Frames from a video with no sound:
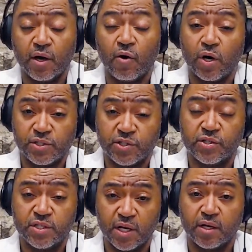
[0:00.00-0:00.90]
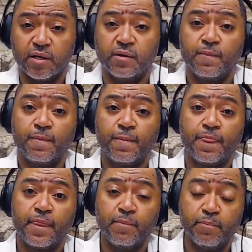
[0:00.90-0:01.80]
or I should say
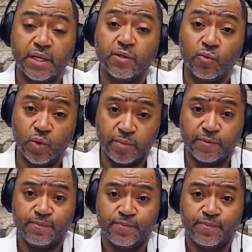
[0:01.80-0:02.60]
men and women.